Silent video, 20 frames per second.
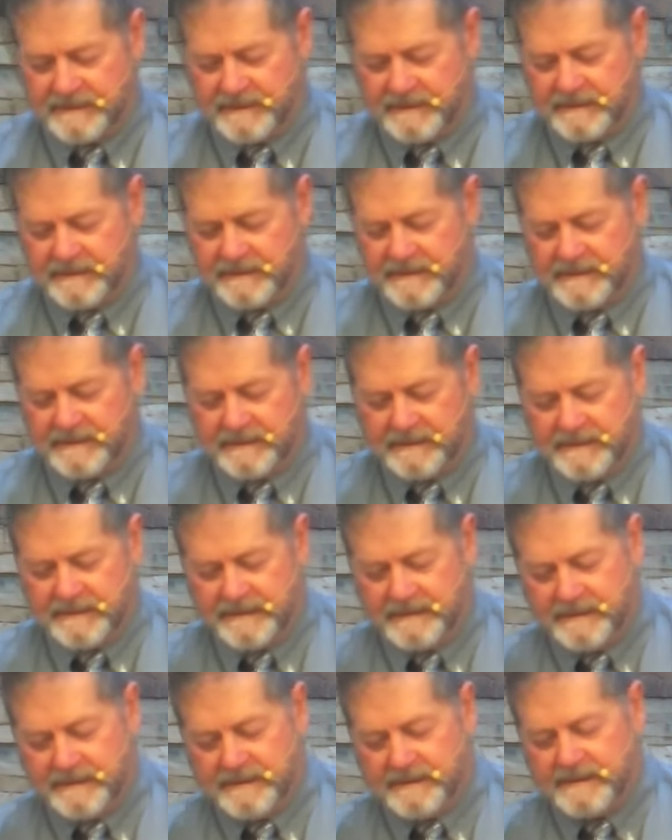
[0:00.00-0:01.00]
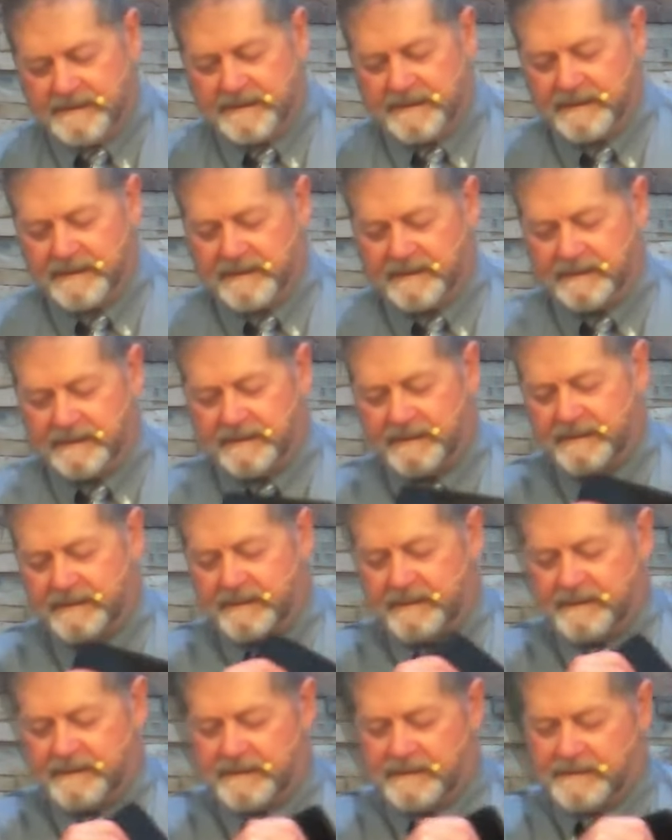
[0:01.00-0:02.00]

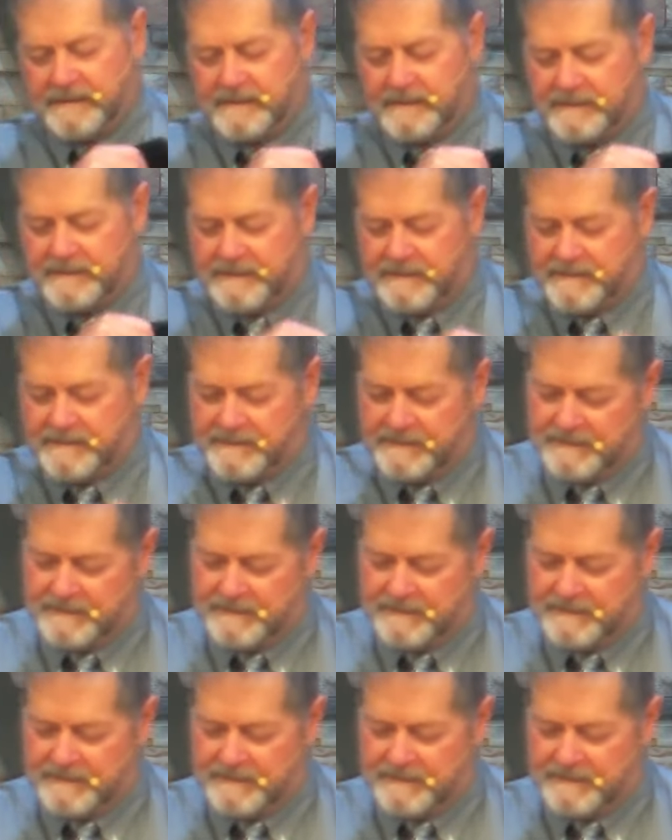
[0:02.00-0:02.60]
No one is speaking in this clip.